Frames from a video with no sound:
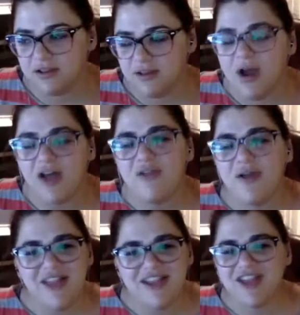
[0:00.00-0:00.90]
although I
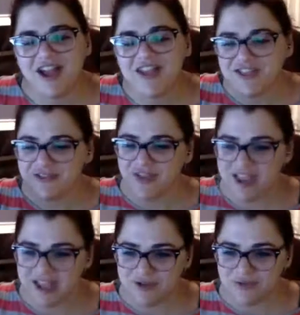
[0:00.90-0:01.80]
like the fake
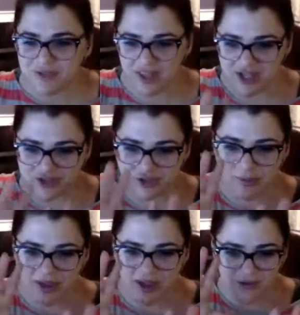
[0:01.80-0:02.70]
outs when they like zoom
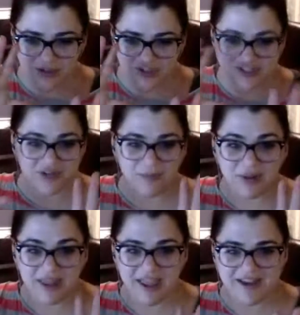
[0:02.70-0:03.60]
out and she's in a
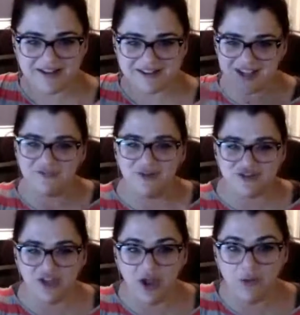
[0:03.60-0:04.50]
plane, because like at first you're
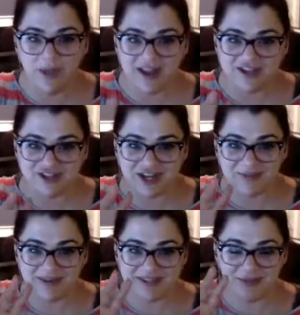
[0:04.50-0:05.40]
like, oh wait, is she going to
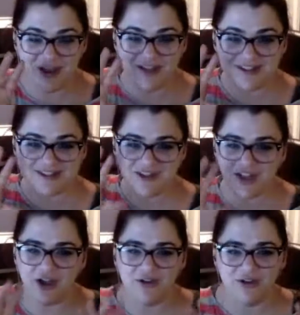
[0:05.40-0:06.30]
be somewhere else? And they're like,
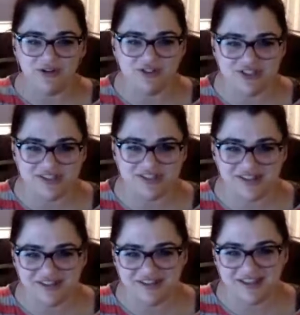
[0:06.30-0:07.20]
oh no, she's
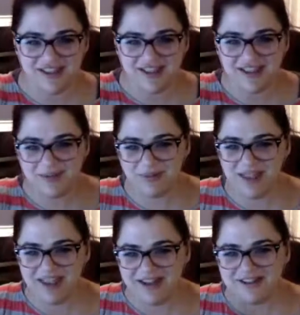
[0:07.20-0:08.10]
still in a
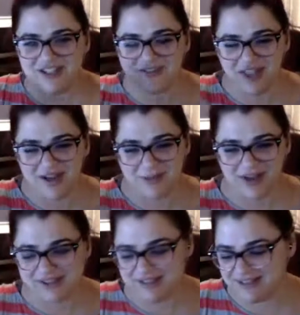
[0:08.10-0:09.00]
plane. She's flying to
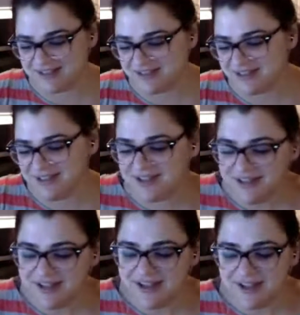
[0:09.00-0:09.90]
Boston.
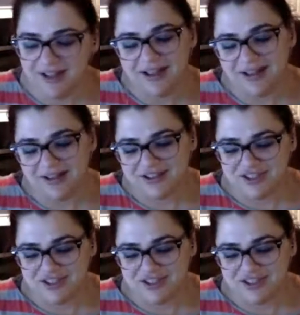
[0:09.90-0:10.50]
She's not.